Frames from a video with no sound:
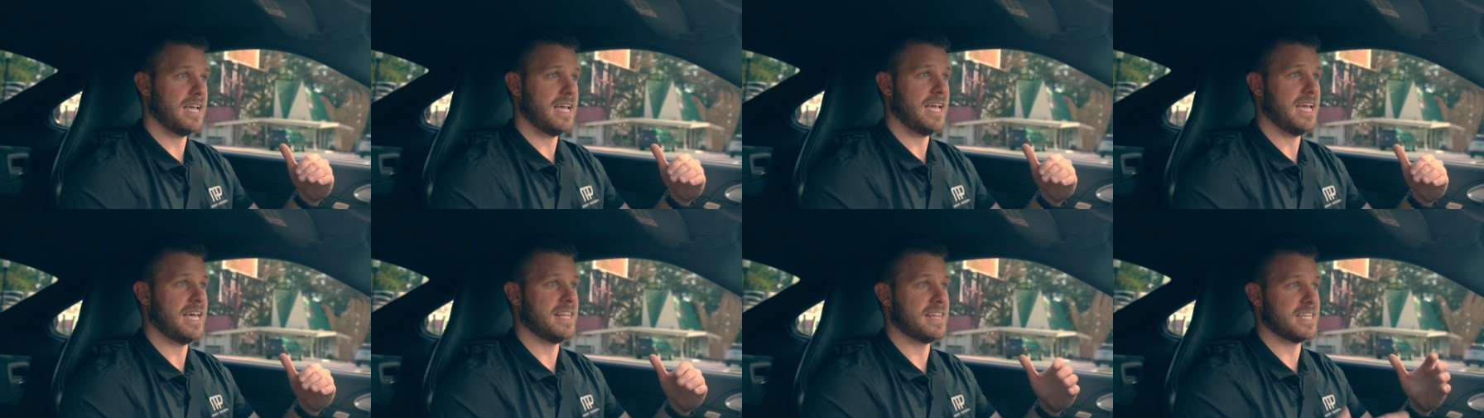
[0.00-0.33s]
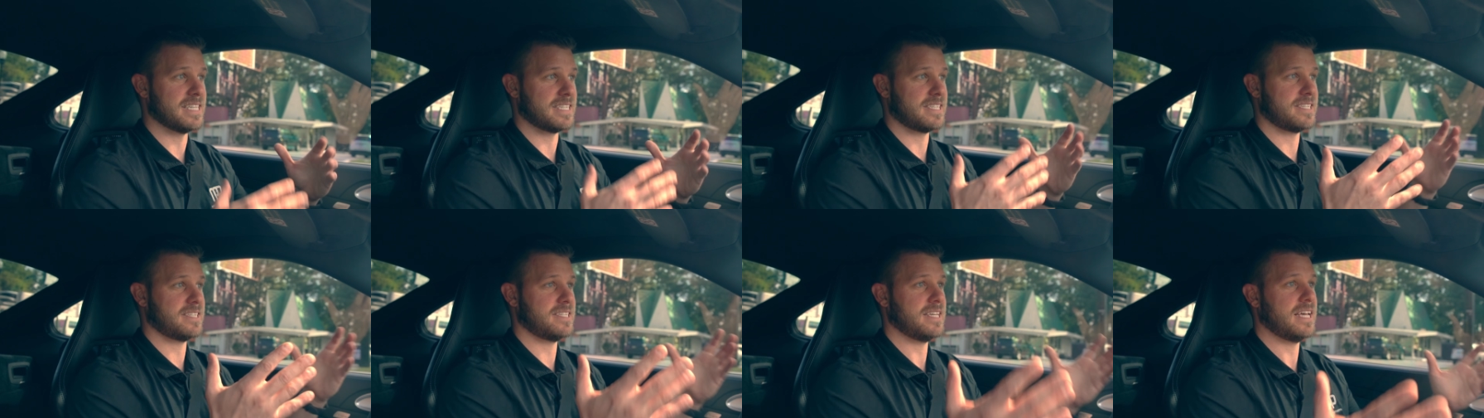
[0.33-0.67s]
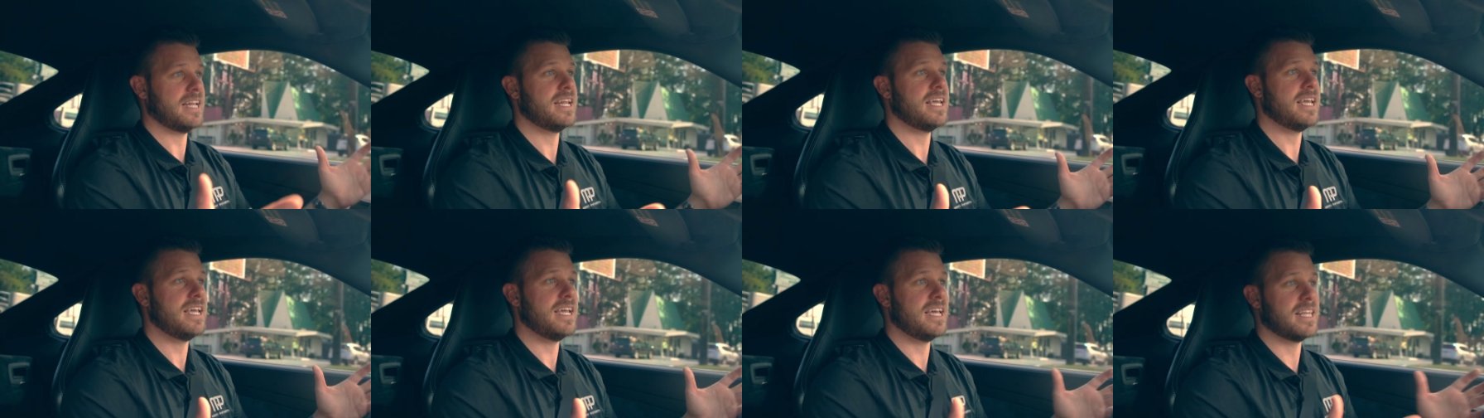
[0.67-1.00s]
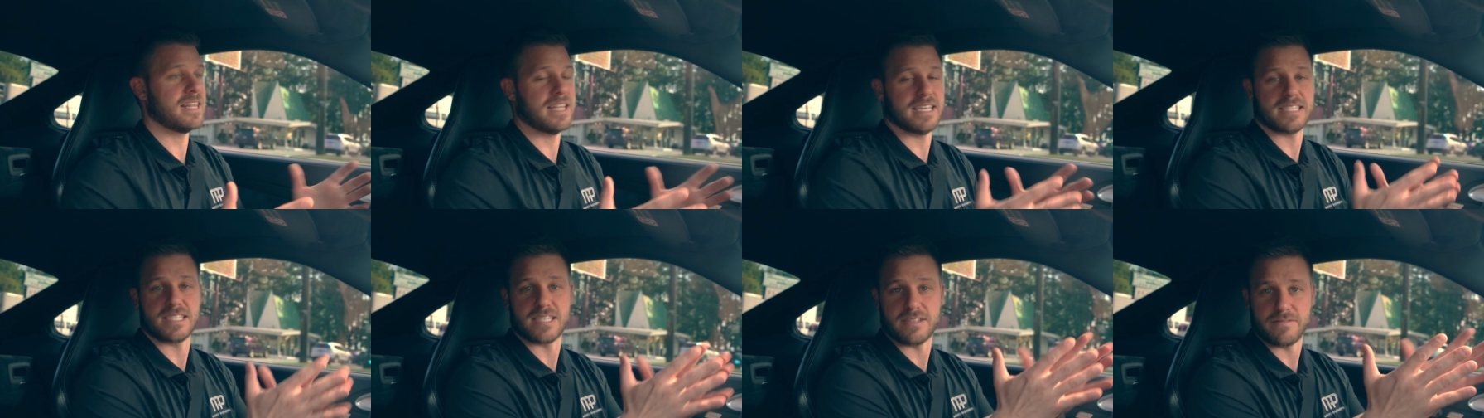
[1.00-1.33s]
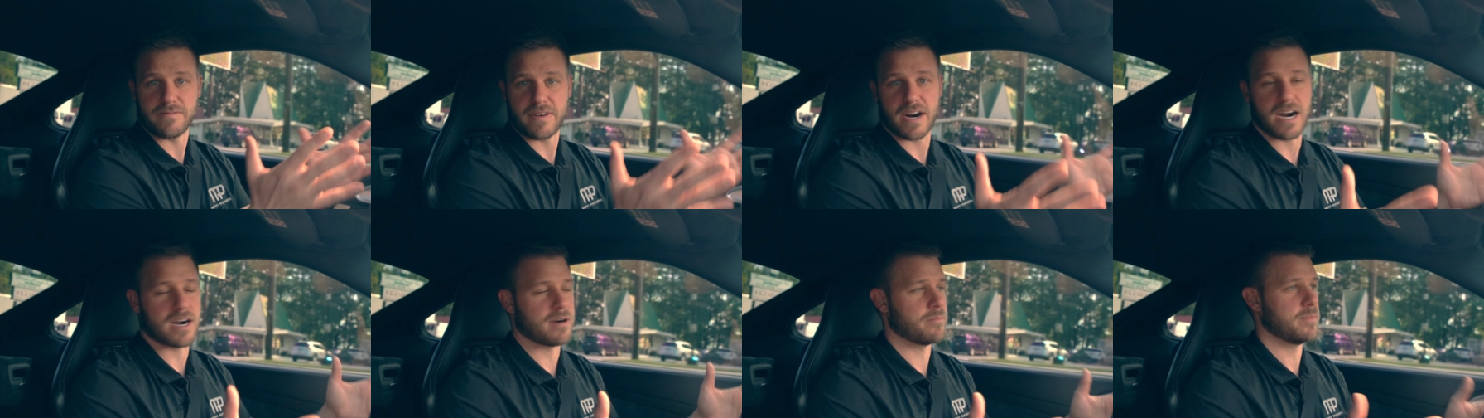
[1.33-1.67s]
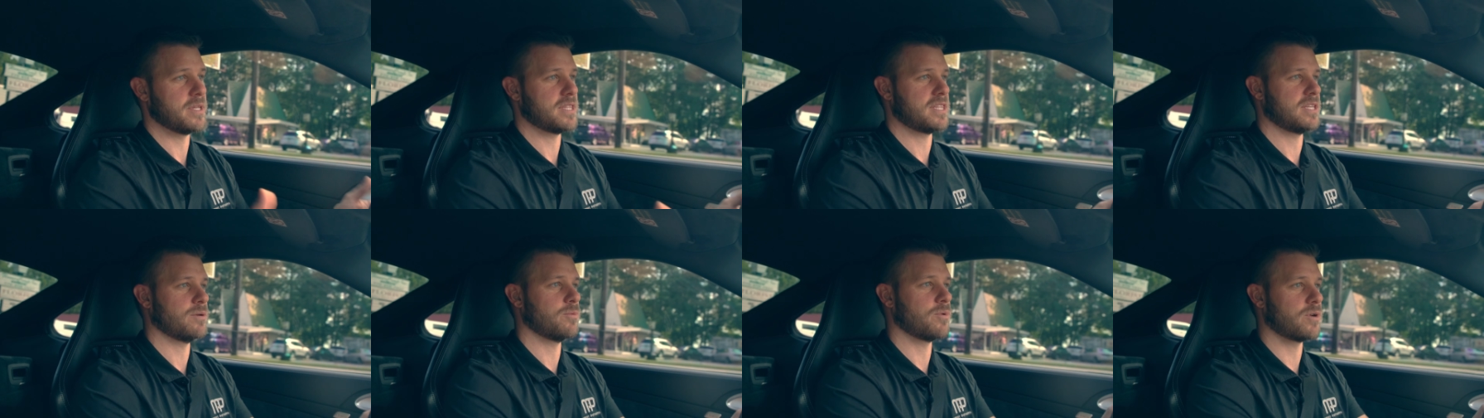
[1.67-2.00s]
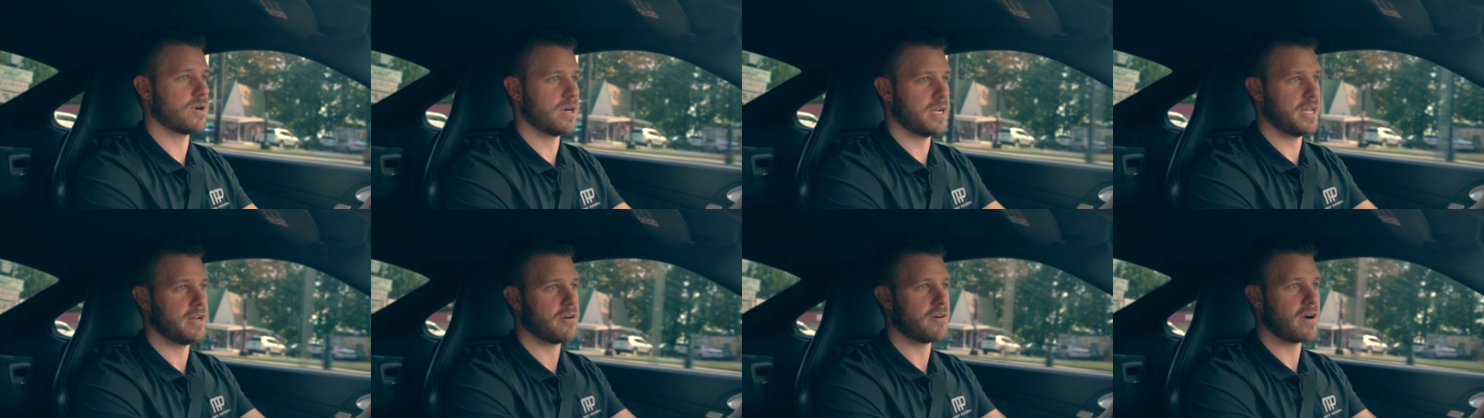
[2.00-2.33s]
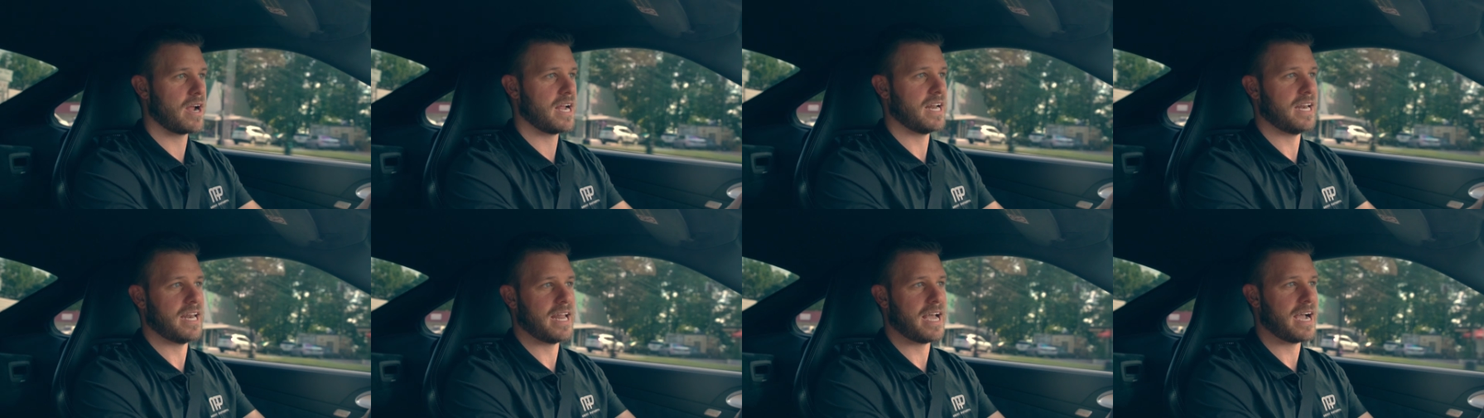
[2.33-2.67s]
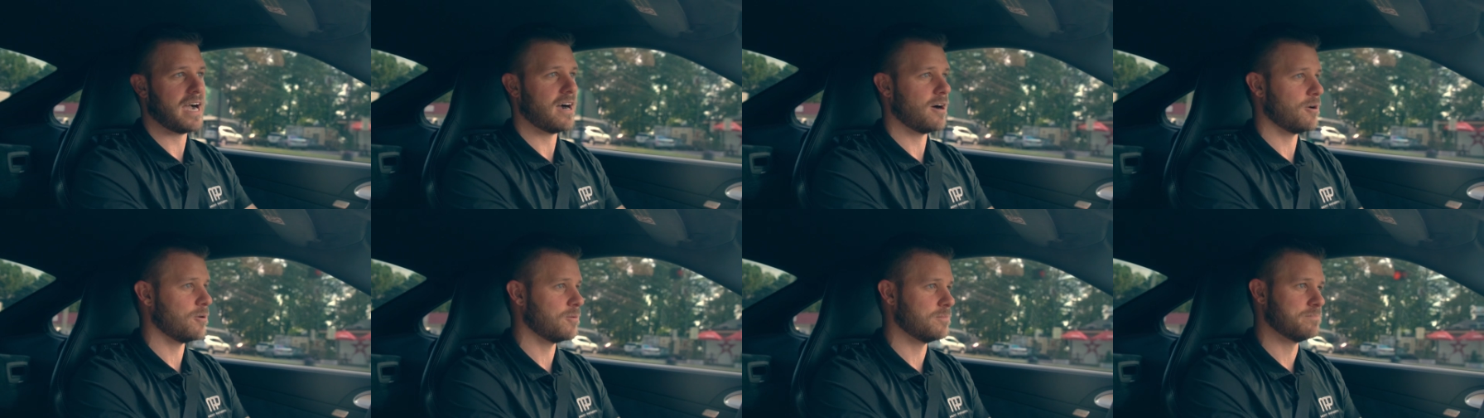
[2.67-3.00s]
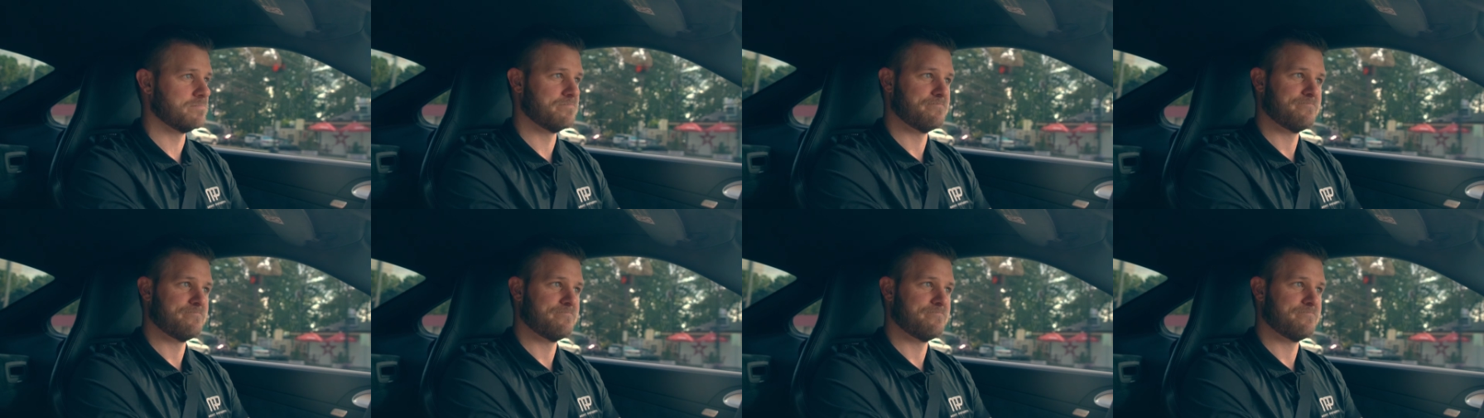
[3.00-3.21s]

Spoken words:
in the city, in this environment that we're in right now,